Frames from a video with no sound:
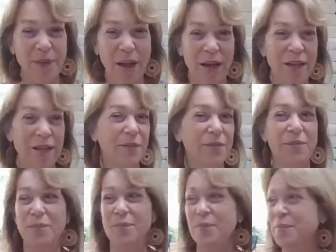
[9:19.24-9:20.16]
kind
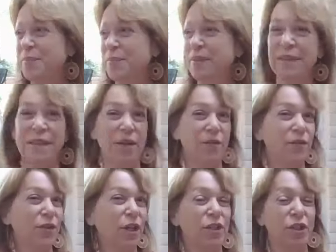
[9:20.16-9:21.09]
of
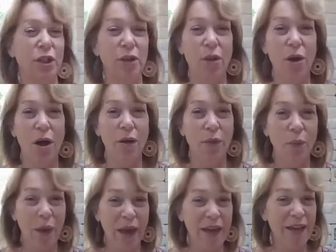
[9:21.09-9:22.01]
self-judging along the
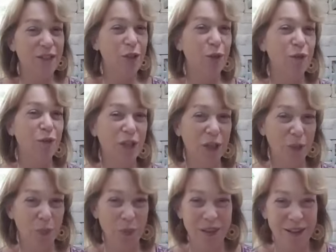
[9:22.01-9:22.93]
way, as you've
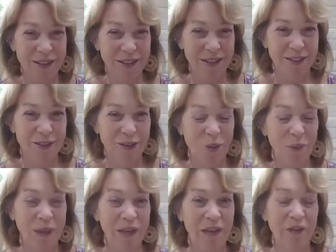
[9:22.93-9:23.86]
shared with us in so
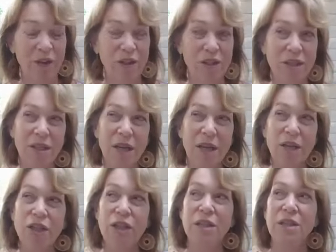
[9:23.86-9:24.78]
many of our
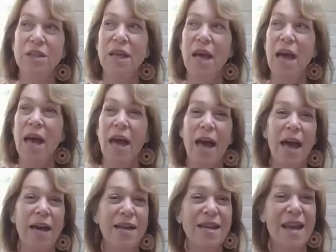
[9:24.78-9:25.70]
discussions.
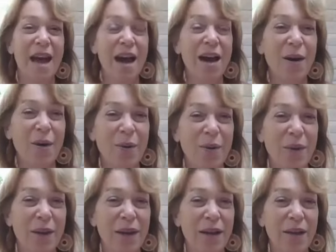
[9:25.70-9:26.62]
And now
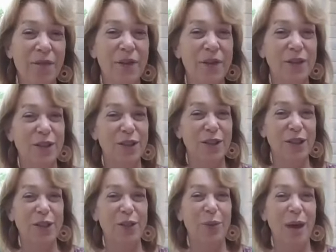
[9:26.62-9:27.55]
it feels
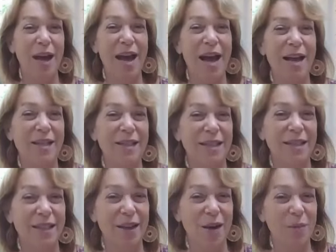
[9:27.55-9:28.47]
to you, I asked,
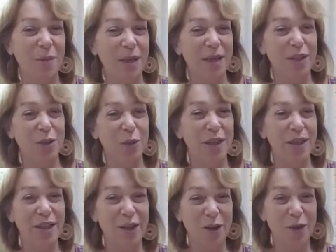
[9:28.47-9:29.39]
is it coming into a
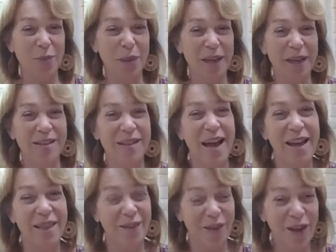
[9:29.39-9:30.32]
year? Because
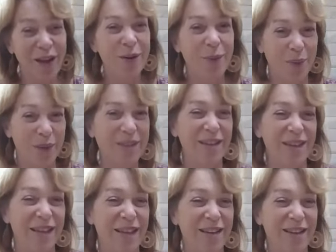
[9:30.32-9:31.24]
I thought it was
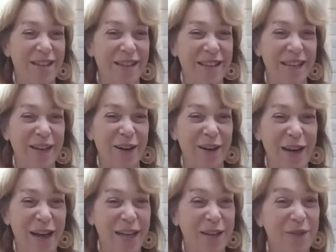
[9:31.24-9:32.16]
at the end of the year.
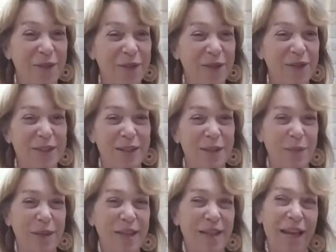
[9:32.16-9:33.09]
And it feels to
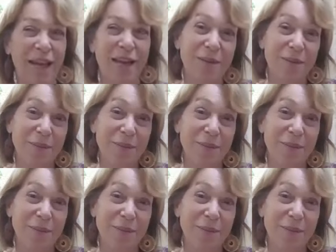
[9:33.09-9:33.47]
me like,